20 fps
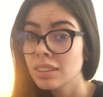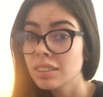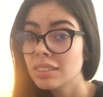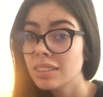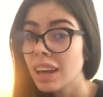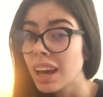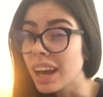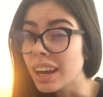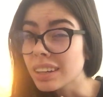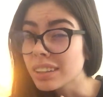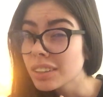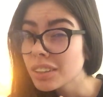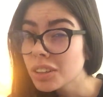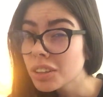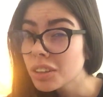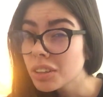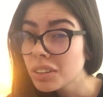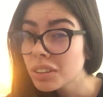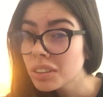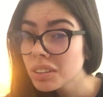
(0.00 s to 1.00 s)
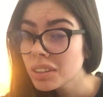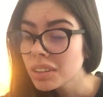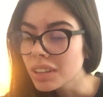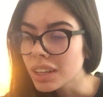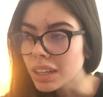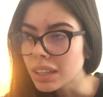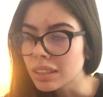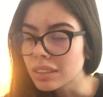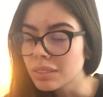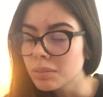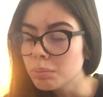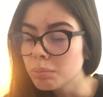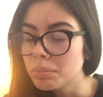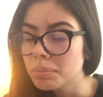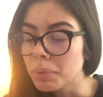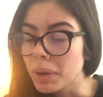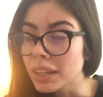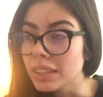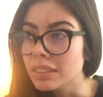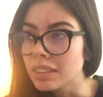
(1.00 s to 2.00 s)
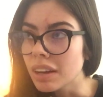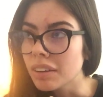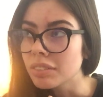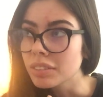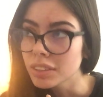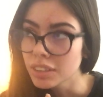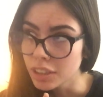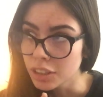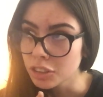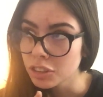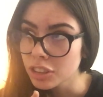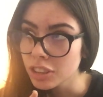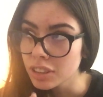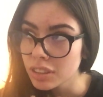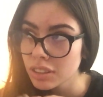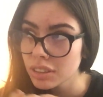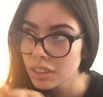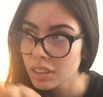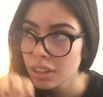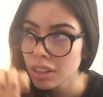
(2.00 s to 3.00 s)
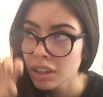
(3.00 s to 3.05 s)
technical, like by definition,